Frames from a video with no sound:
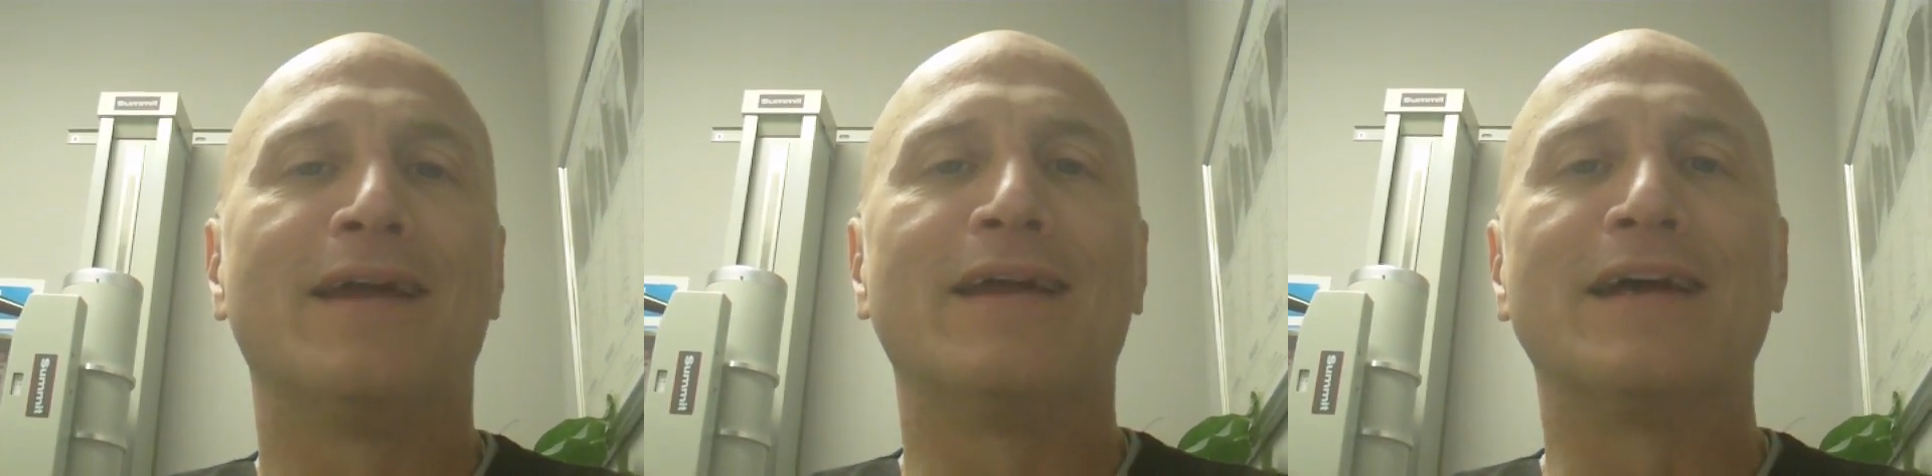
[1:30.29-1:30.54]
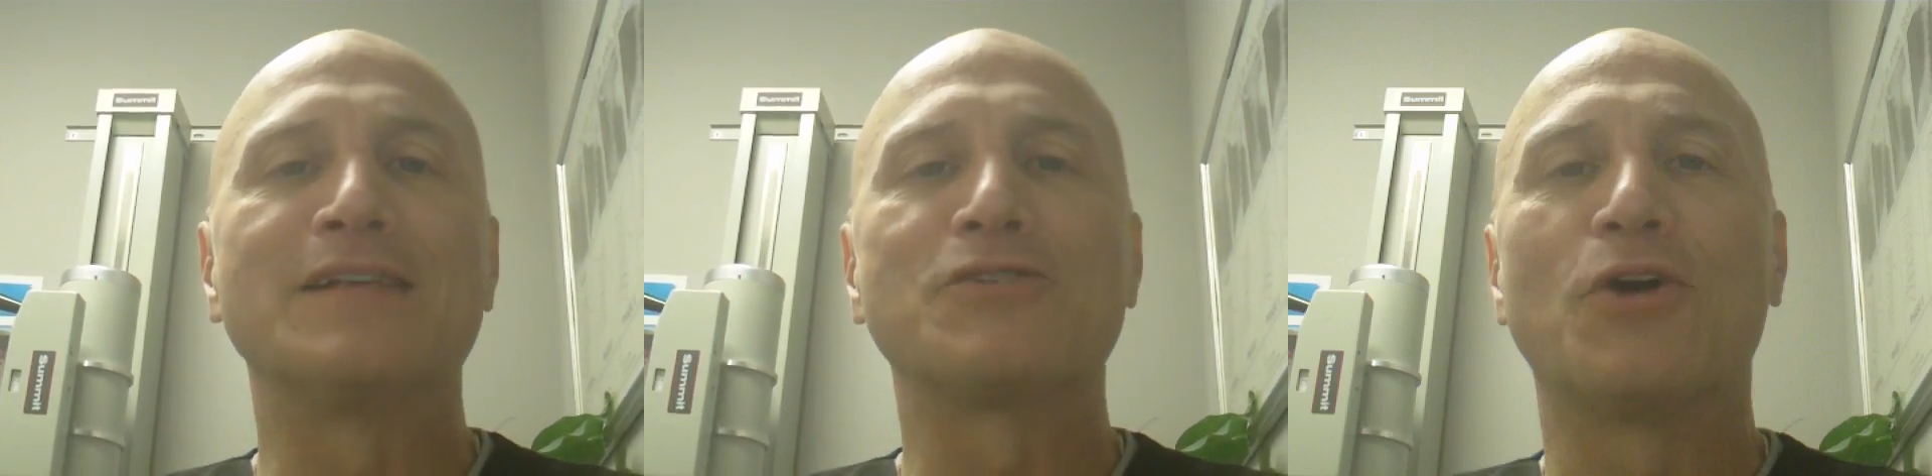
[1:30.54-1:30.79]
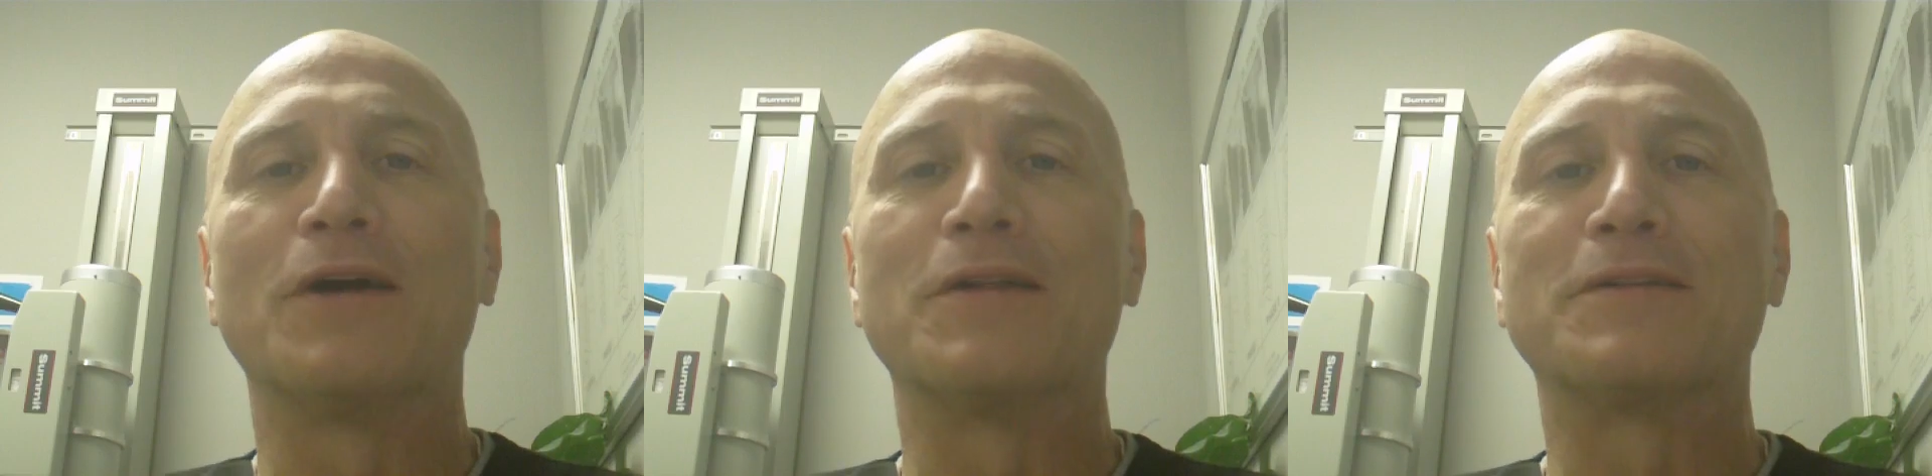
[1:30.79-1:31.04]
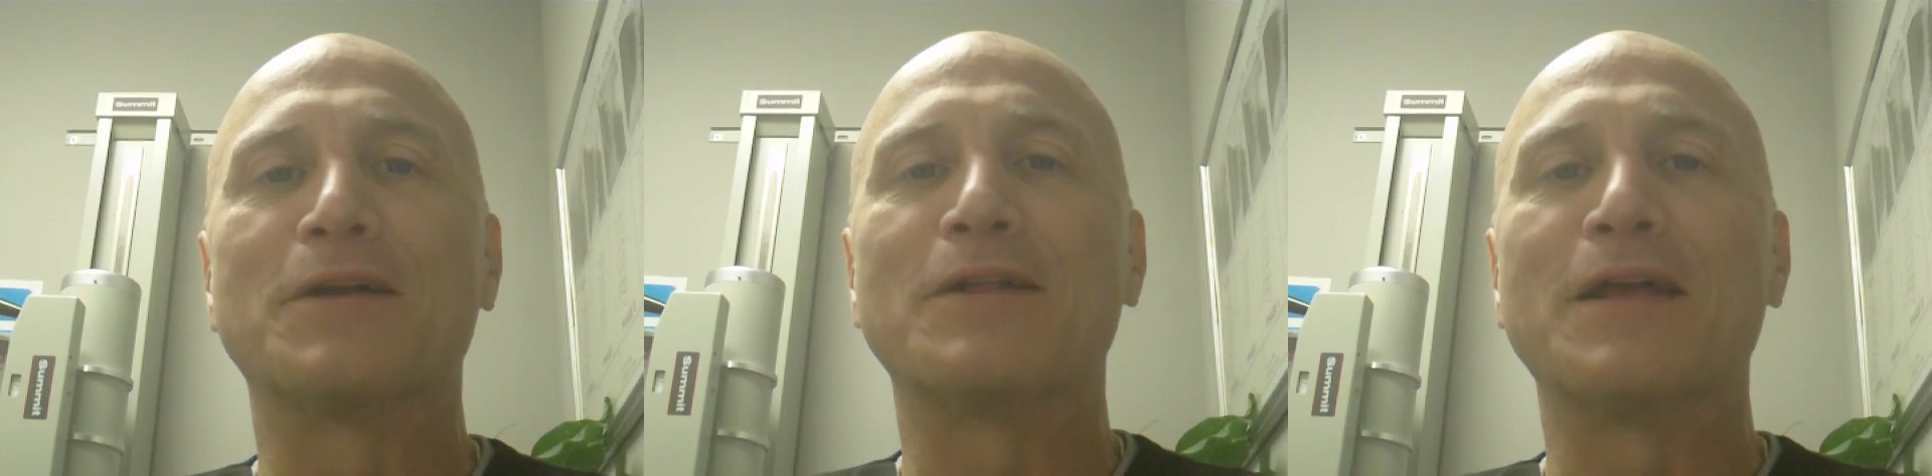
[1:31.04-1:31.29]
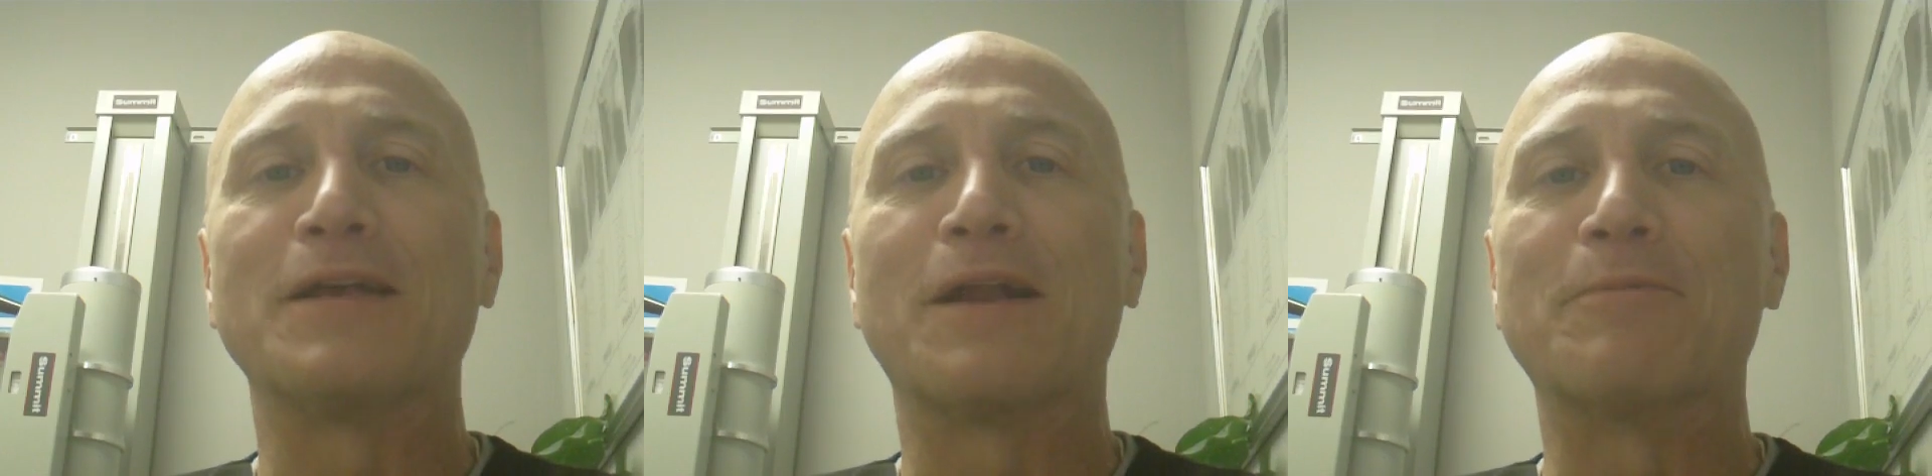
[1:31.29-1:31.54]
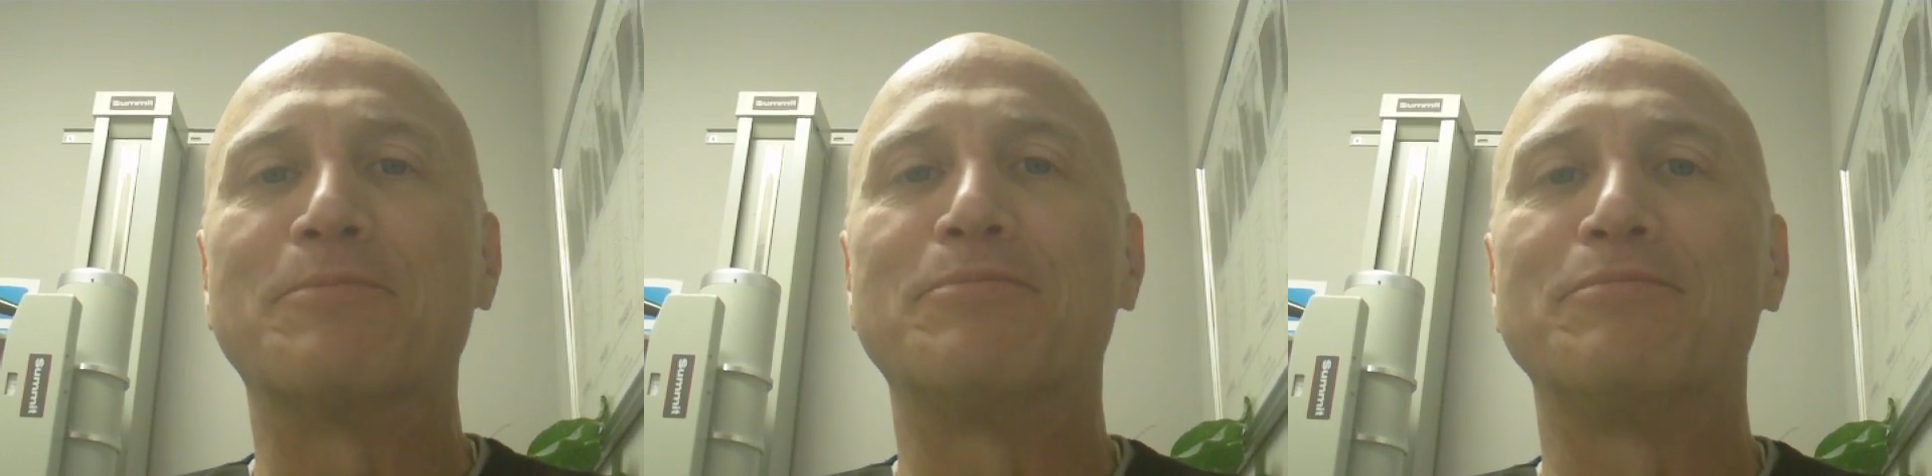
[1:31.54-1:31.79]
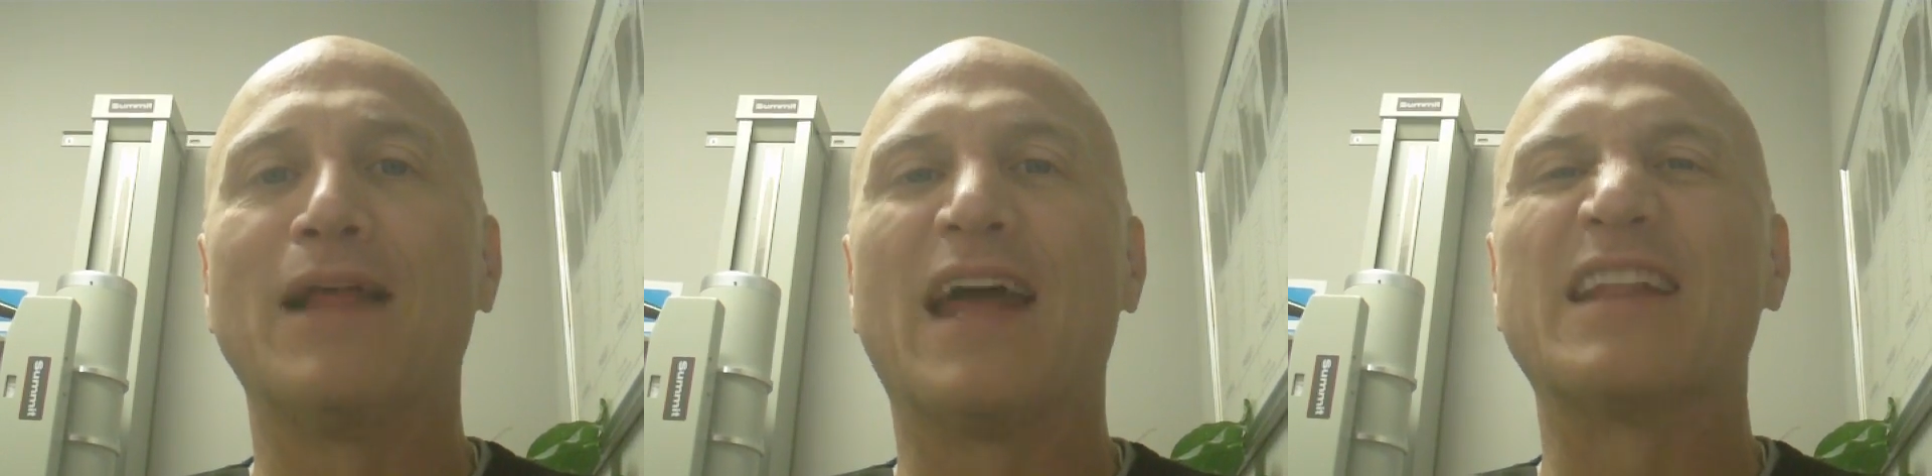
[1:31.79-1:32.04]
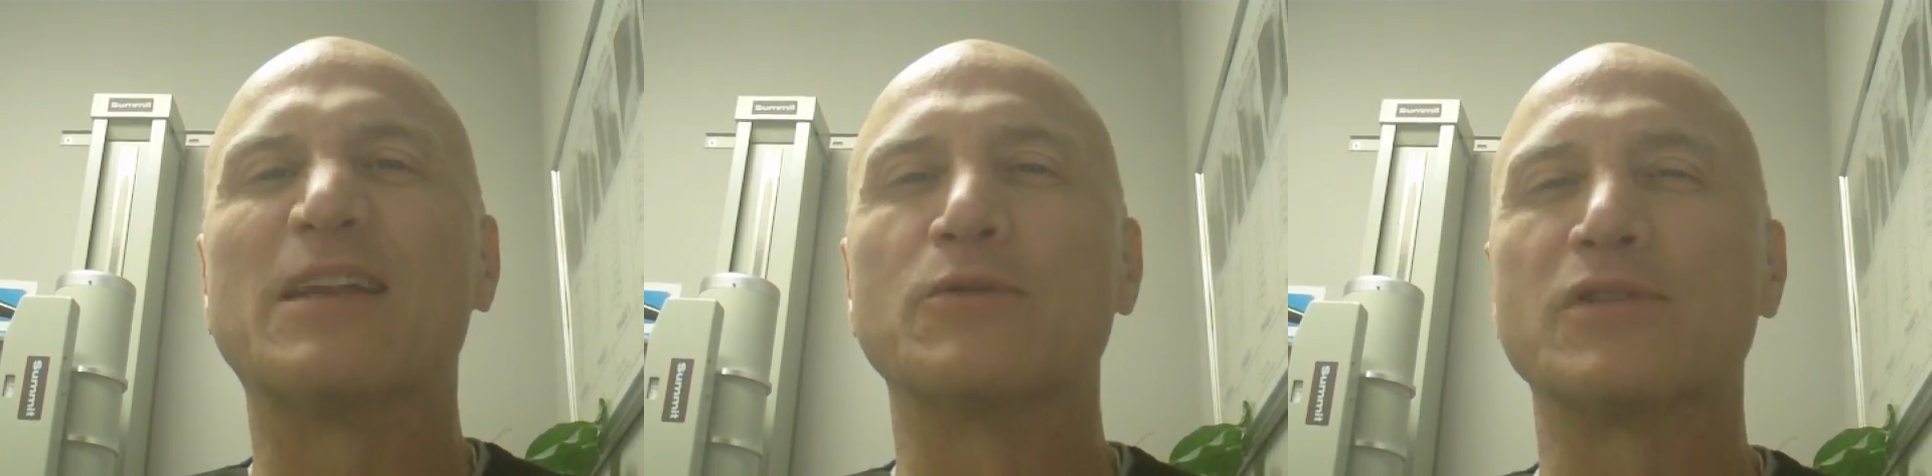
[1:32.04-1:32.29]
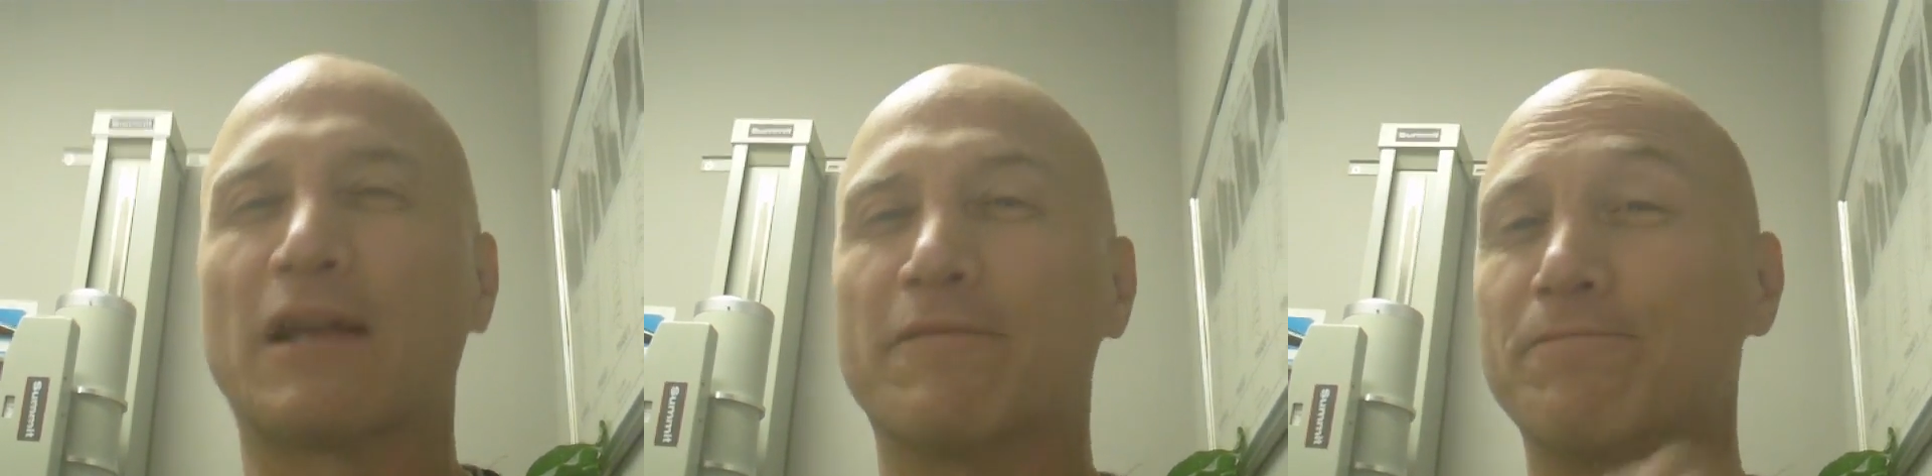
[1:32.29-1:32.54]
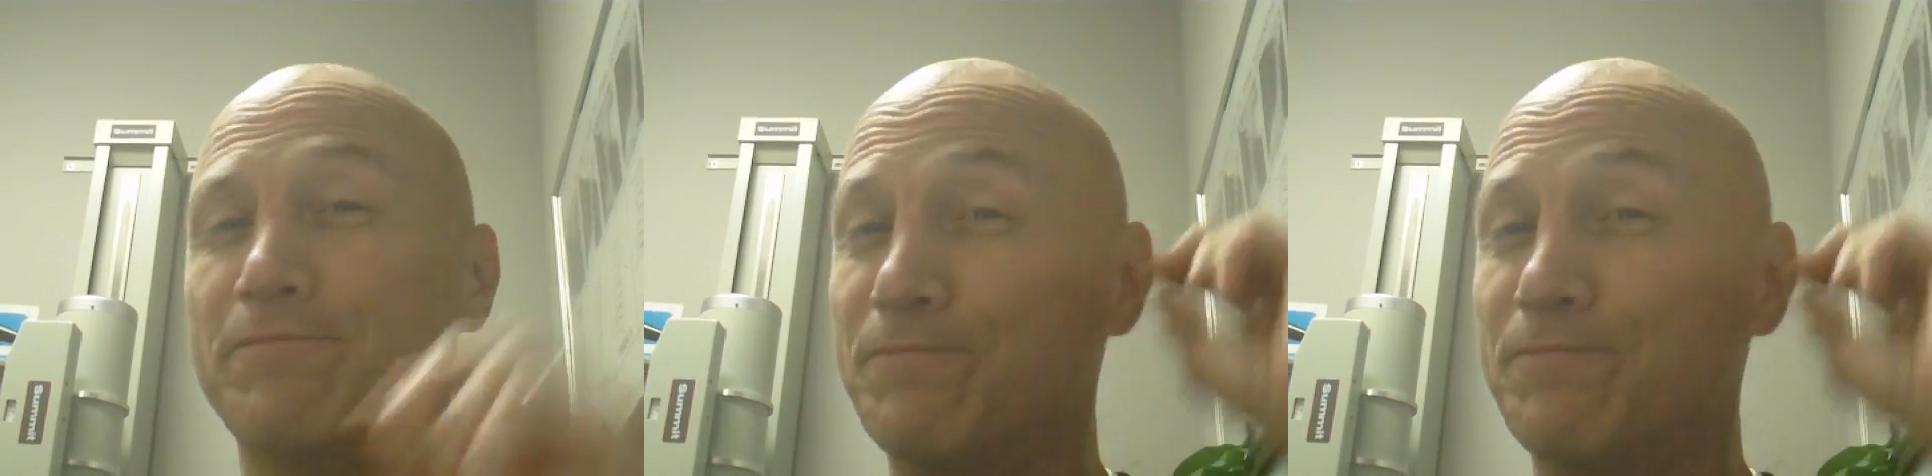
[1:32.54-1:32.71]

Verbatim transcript: and I saw that they, they had a planet that was like